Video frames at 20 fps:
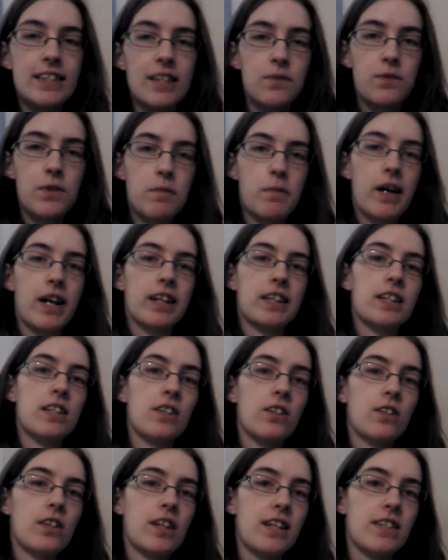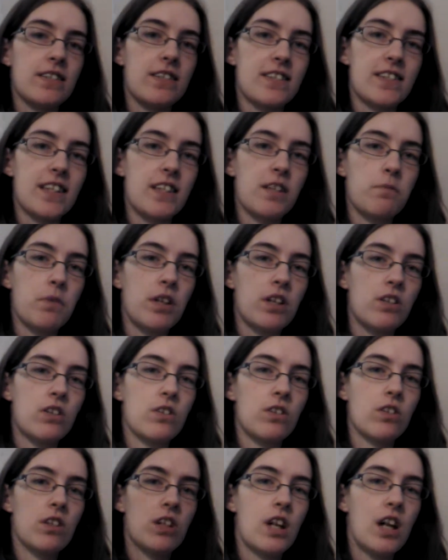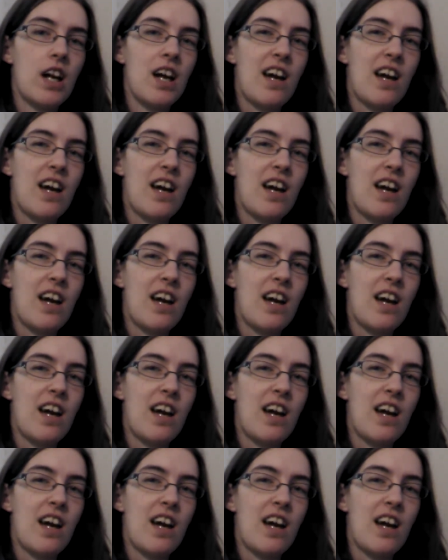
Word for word: TV back here as a second monitor